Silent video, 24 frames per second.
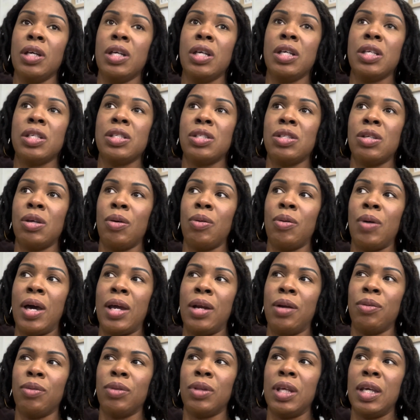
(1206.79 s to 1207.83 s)
So I
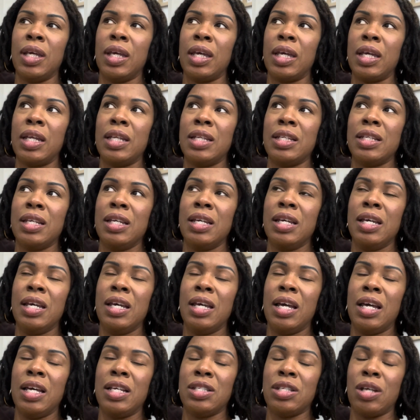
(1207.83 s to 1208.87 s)
don't think it
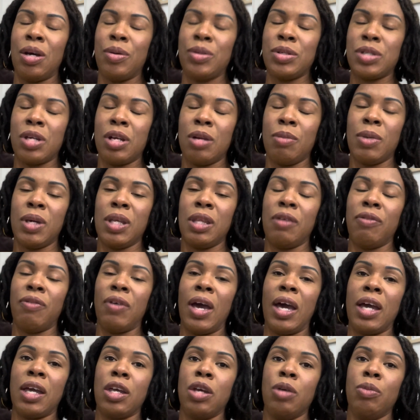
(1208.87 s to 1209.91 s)
is always going to be in the
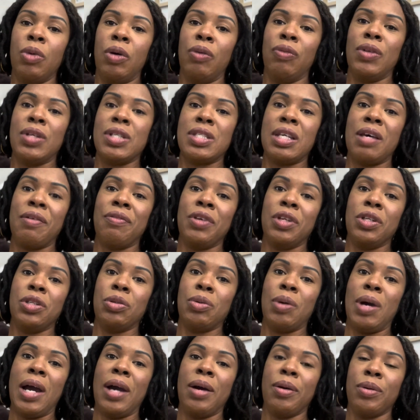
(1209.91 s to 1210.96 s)
vacuum of the 72
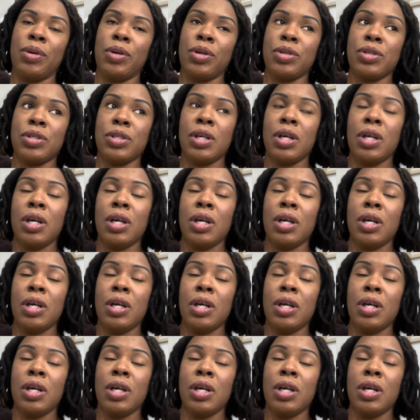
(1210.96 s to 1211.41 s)
hours.